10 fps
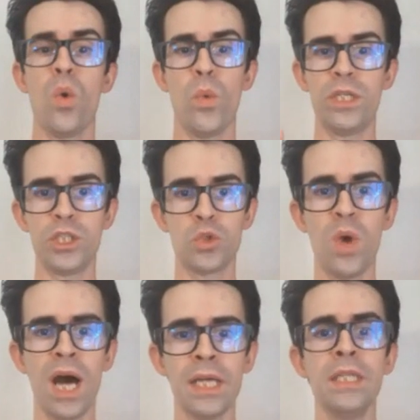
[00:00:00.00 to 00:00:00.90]
Which is
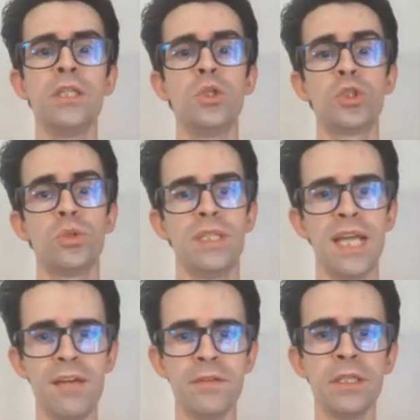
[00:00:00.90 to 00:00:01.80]
why you should
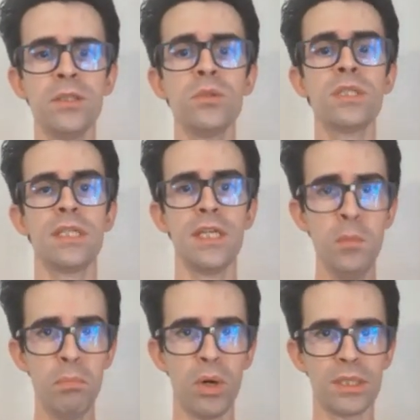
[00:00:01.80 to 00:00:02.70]
never use
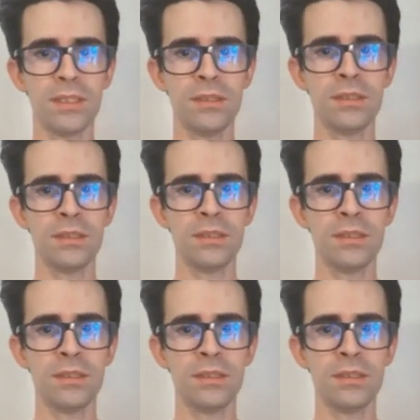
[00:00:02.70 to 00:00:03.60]
important
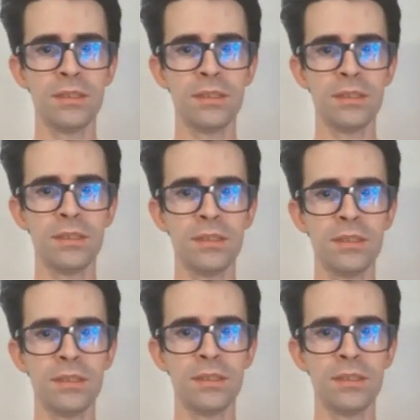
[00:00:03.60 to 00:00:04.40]
in your CSS,